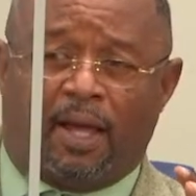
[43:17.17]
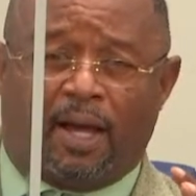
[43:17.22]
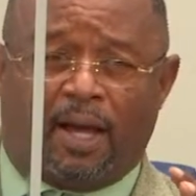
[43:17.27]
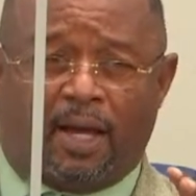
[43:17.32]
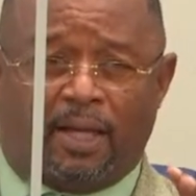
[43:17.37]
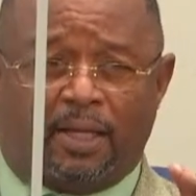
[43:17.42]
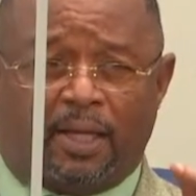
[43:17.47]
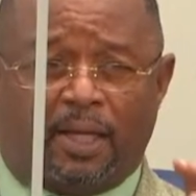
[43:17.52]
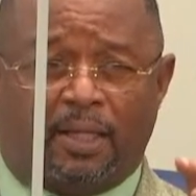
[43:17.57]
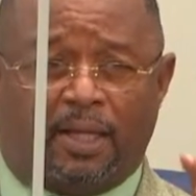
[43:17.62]

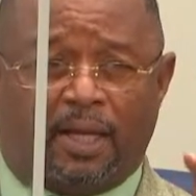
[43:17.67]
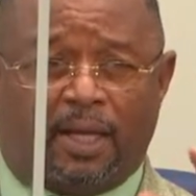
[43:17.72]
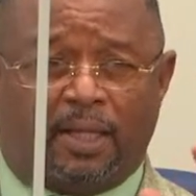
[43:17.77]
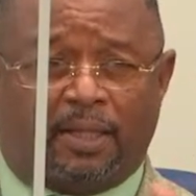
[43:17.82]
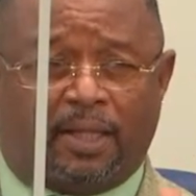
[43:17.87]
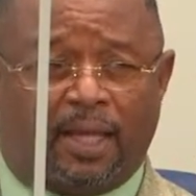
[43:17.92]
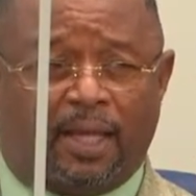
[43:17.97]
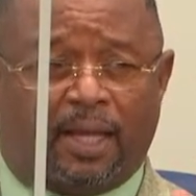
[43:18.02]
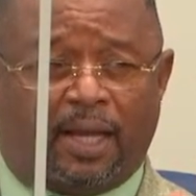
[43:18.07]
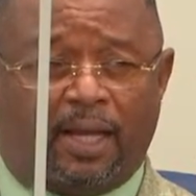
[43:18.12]
I
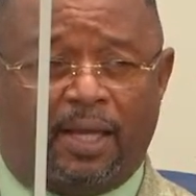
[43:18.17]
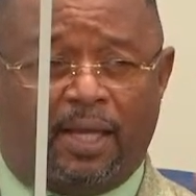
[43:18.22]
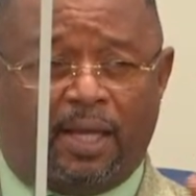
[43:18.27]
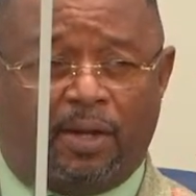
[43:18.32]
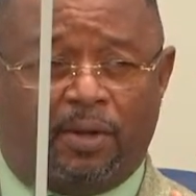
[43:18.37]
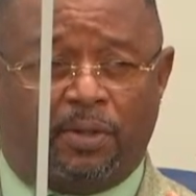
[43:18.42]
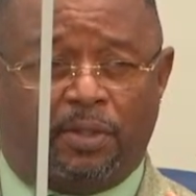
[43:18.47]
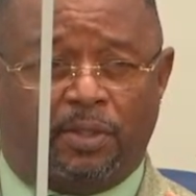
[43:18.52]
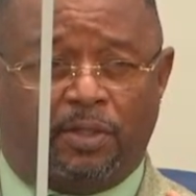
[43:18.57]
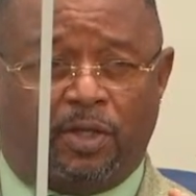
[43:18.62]
think I
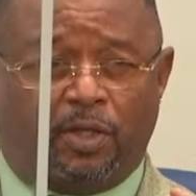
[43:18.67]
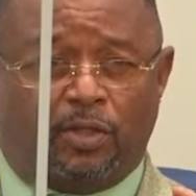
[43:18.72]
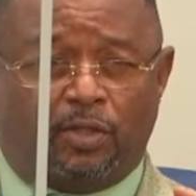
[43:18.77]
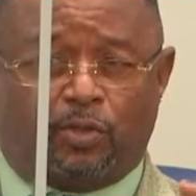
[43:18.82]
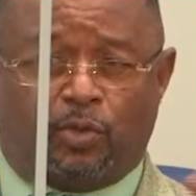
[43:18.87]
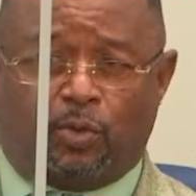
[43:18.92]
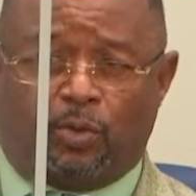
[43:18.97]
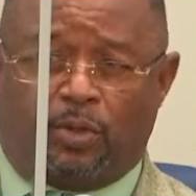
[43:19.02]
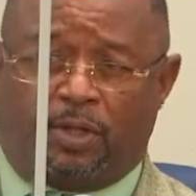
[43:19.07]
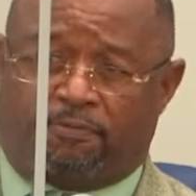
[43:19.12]
hear
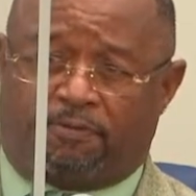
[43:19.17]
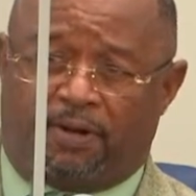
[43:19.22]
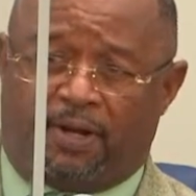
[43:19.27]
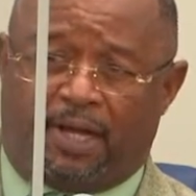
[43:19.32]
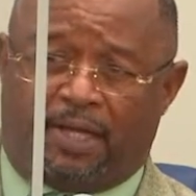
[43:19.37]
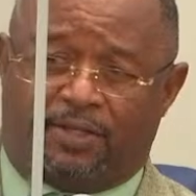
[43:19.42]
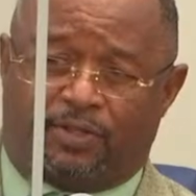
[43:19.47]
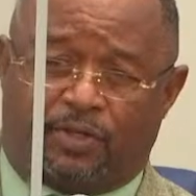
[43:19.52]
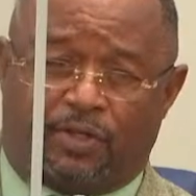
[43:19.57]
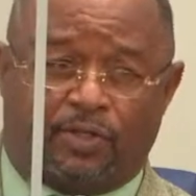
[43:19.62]
two different
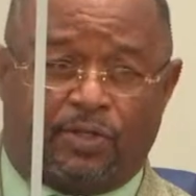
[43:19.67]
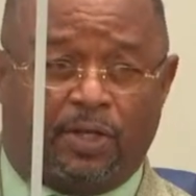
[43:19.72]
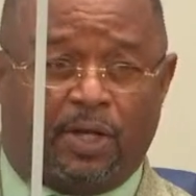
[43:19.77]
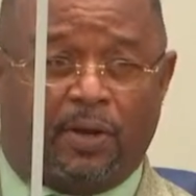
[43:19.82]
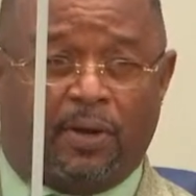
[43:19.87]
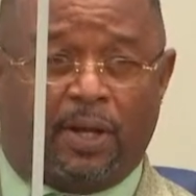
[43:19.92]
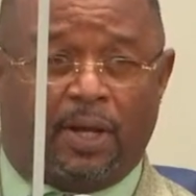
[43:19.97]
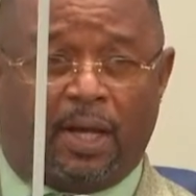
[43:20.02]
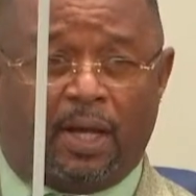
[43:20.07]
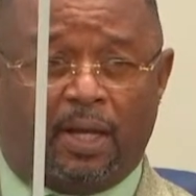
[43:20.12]
answers here,
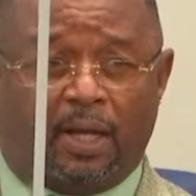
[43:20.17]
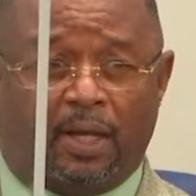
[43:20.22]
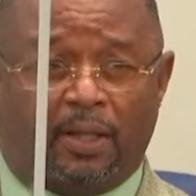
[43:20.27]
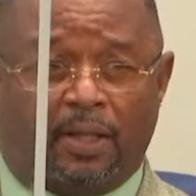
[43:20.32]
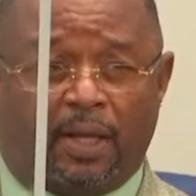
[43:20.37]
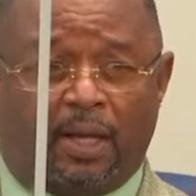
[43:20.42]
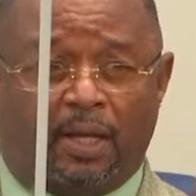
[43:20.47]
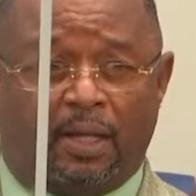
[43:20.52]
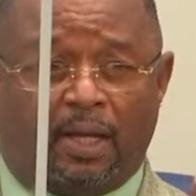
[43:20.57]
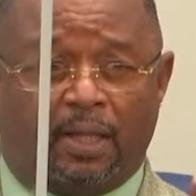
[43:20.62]
and I
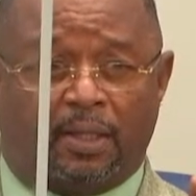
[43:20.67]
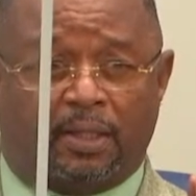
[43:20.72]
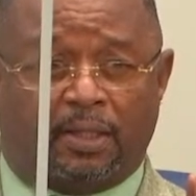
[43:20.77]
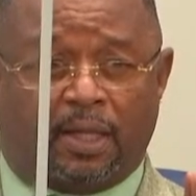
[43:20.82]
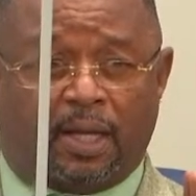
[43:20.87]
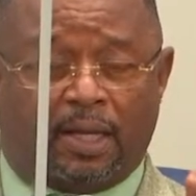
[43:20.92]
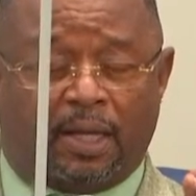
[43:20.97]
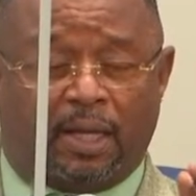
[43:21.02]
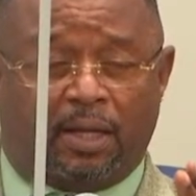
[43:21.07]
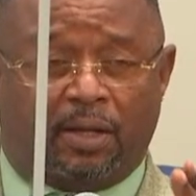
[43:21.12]

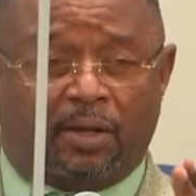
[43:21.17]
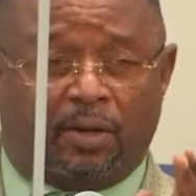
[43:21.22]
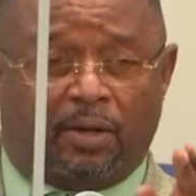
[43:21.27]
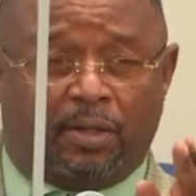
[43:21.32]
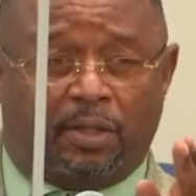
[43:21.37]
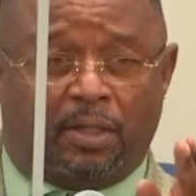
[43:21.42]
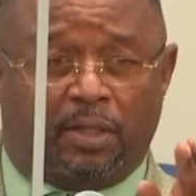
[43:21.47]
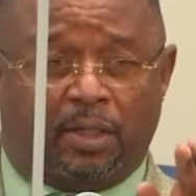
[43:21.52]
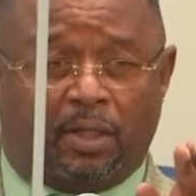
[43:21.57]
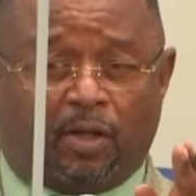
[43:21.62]
thought I
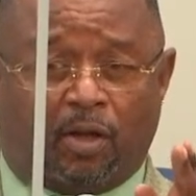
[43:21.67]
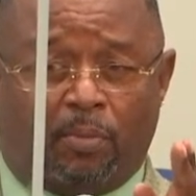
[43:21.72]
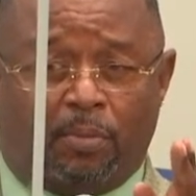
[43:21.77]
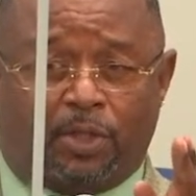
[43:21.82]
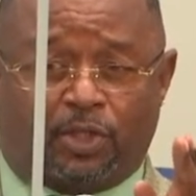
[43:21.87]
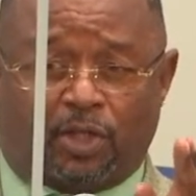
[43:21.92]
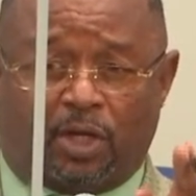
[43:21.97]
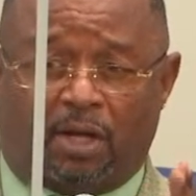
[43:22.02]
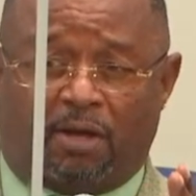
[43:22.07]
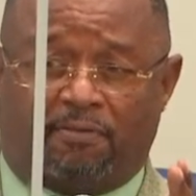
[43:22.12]
heard the
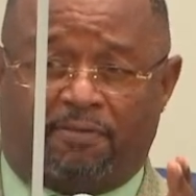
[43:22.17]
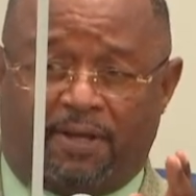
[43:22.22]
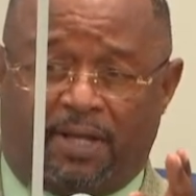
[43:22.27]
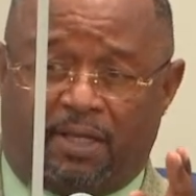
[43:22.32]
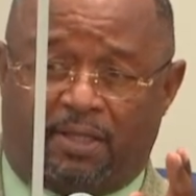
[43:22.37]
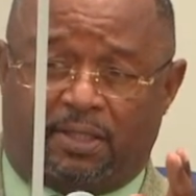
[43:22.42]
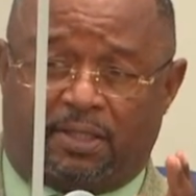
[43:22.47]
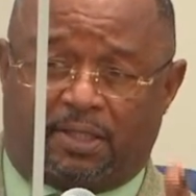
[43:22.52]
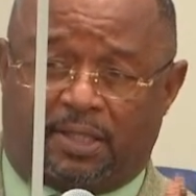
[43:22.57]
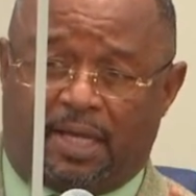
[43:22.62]
Commissioner of
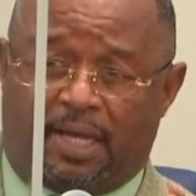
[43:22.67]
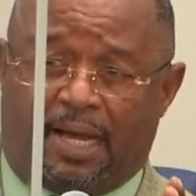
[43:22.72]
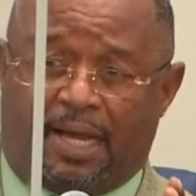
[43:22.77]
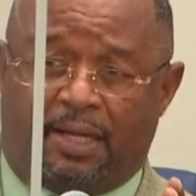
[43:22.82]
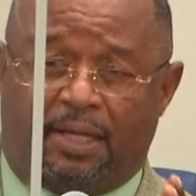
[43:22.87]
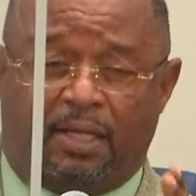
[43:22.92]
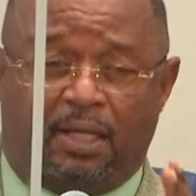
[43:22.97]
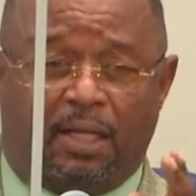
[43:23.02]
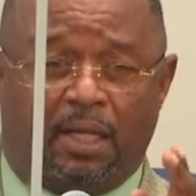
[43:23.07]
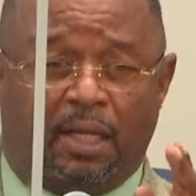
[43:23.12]
Health say
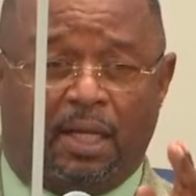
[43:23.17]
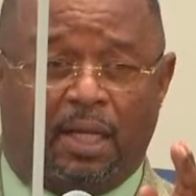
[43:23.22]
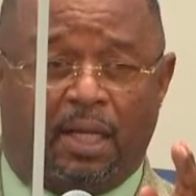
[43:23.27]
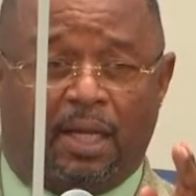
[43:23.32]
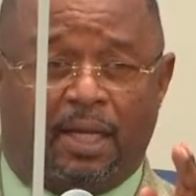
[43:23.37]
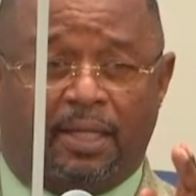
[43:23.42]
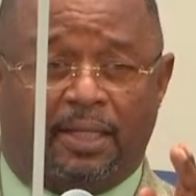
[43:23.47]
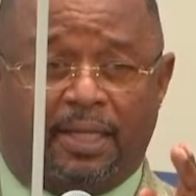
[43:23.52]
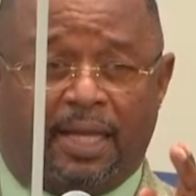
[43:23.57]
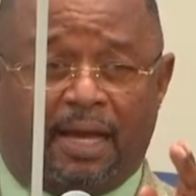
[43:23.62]
that
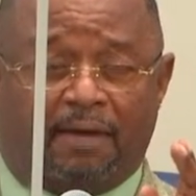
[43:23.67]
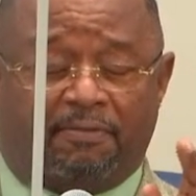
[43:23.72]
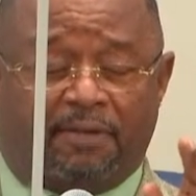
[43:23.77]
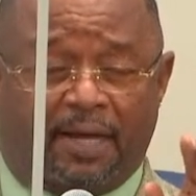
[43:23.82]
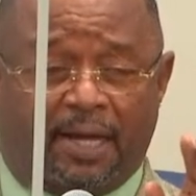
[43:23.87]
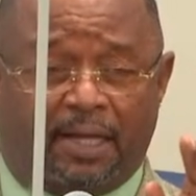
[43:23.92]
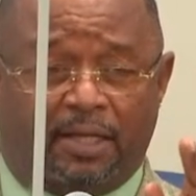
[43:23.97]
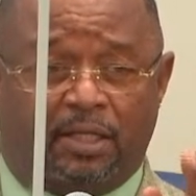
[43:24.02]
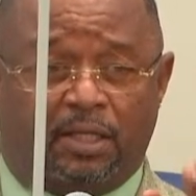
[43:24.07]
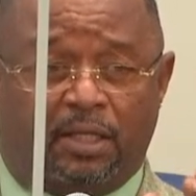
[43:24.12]
they have
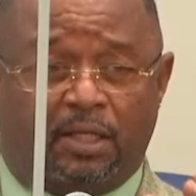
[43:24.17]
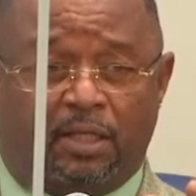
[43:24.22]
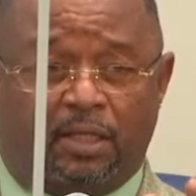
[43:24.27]
had